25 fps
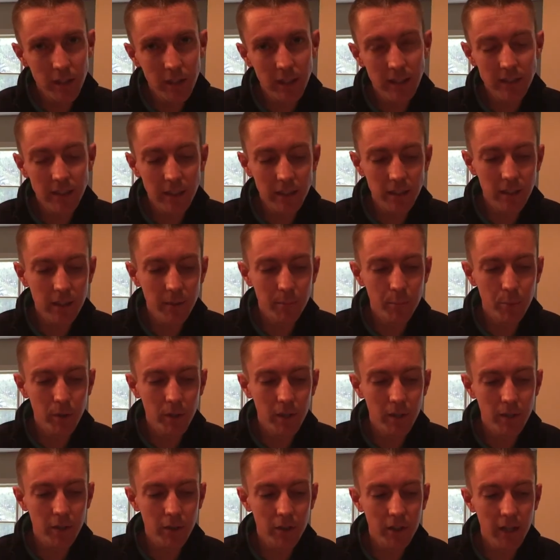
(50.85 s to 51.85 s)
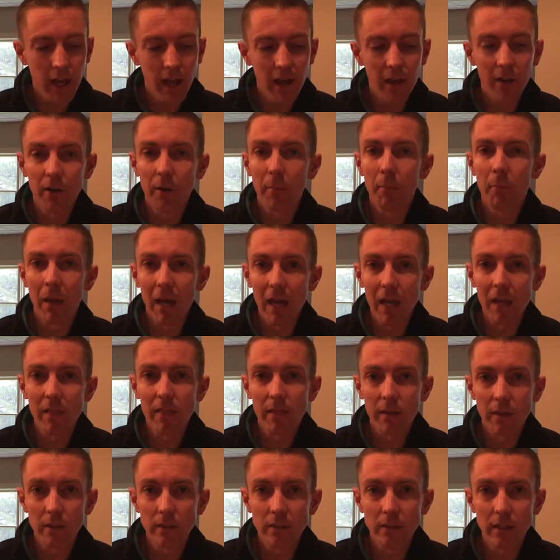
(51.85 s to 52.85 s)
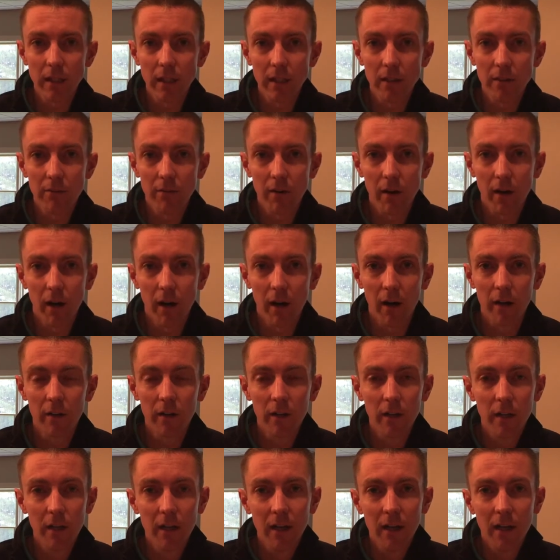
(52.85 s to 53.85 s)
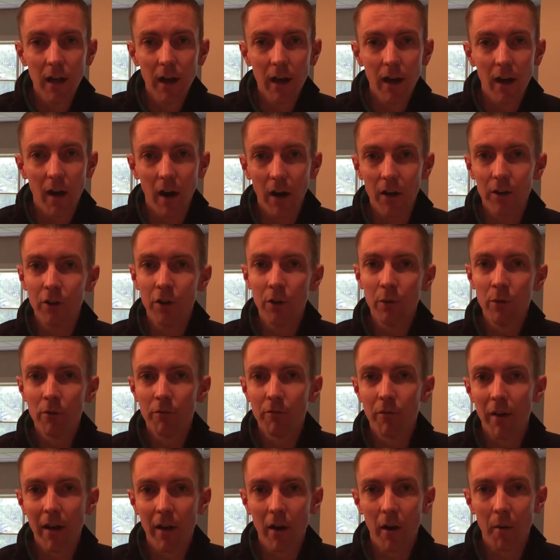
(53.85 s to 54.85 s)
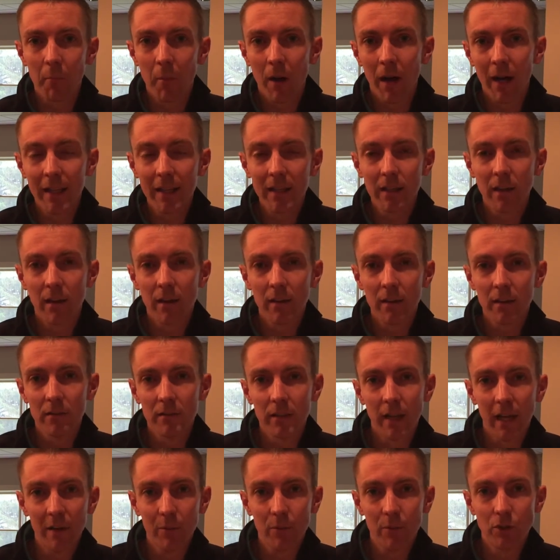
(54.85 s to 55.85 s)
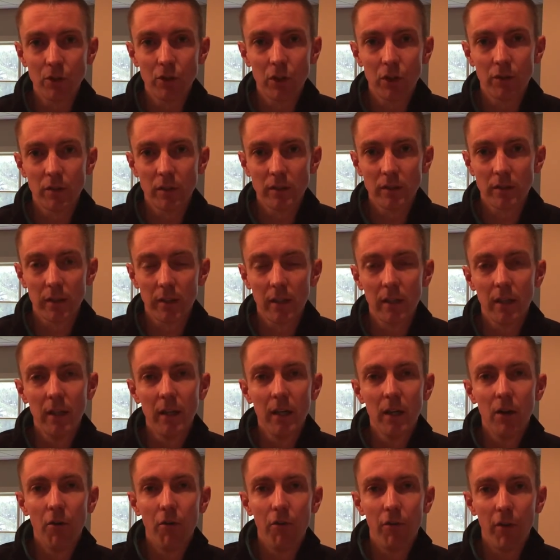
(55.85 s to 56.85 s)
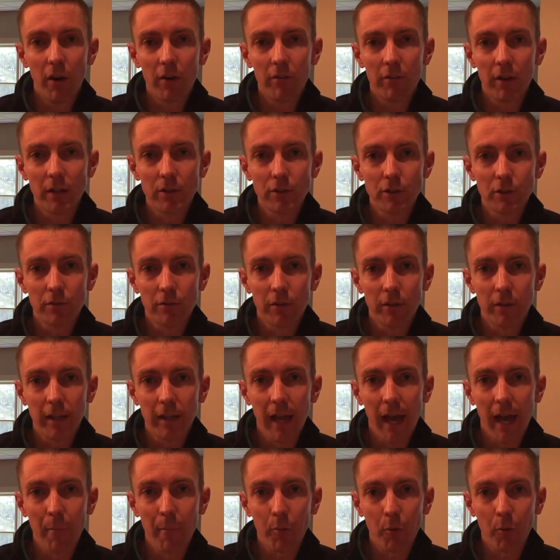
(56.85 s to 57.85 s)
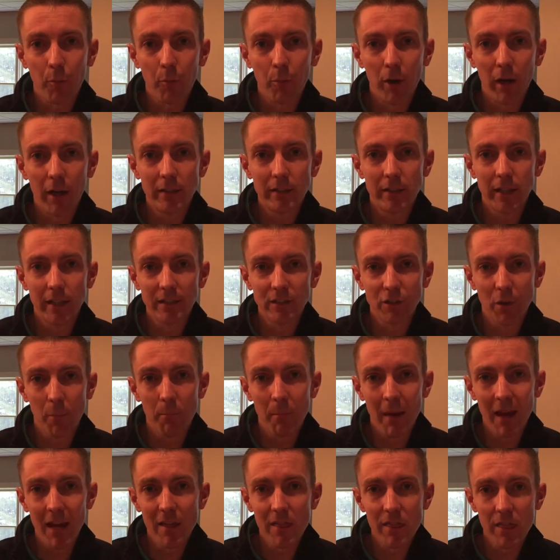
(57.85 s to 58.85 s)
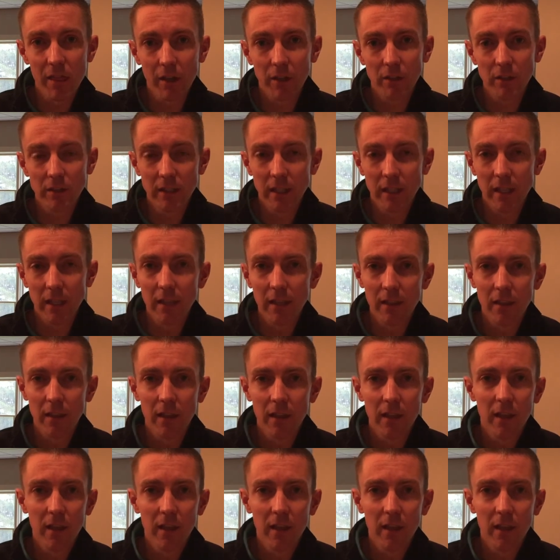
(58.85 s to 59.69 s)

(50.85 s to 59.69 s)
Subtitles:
you to continue to put in your calendar May 13th for our new event, our Monte Carlo night, which serves as a fundraiser for the Capital Project. So May 13th,